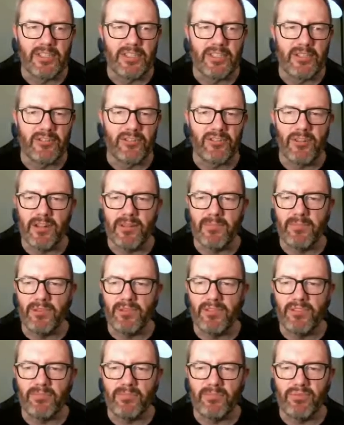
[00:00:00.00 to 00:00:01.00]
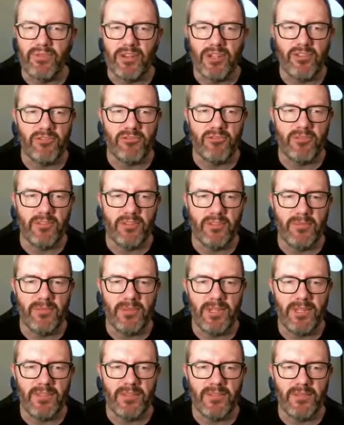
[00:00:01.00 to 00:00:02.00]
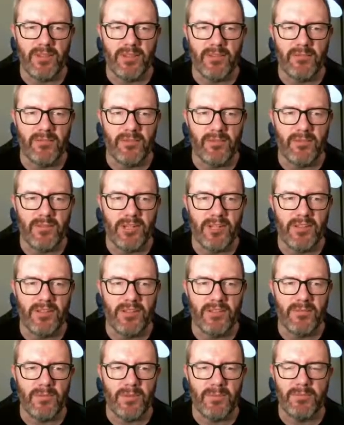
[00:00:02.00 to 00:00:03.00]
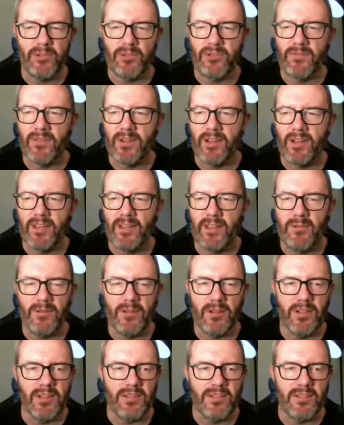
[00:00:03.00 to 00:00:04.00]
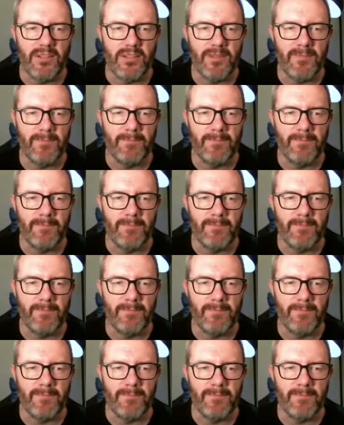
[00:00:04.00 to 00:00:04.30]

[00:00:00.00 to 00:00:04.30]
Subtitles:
try and put some pressure on them in these final few minutes as we push for that equaliser.